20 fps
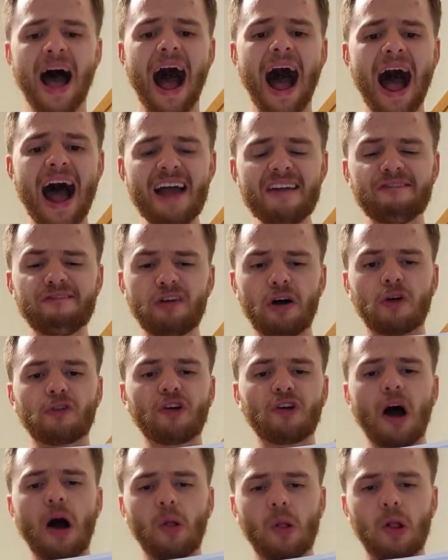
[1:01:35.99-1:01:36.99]
I
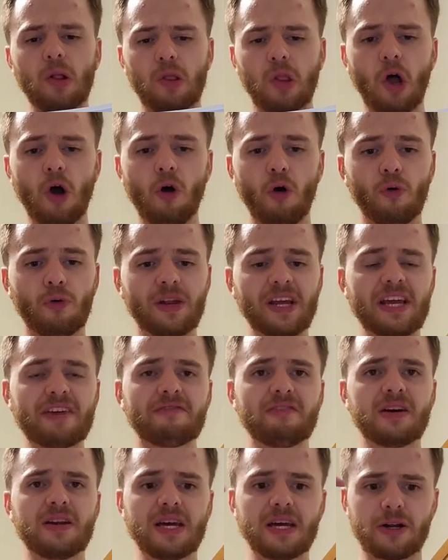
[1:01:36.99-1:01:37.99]
felt all alone,
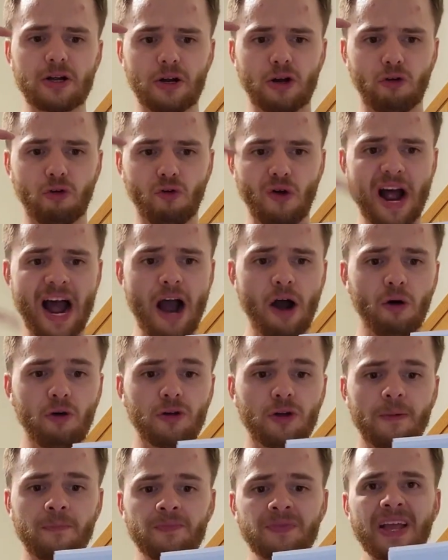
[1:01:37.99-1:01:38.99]
even in a
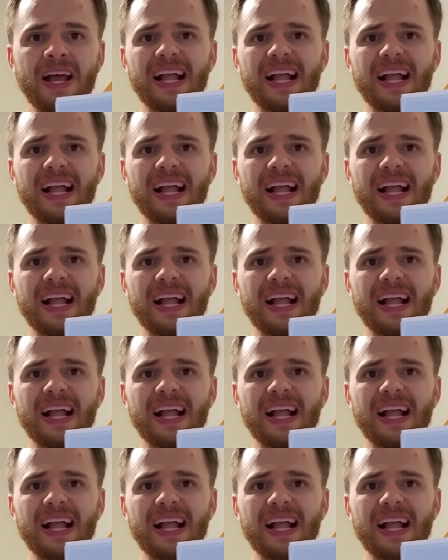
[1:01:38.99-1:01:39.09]
crowd,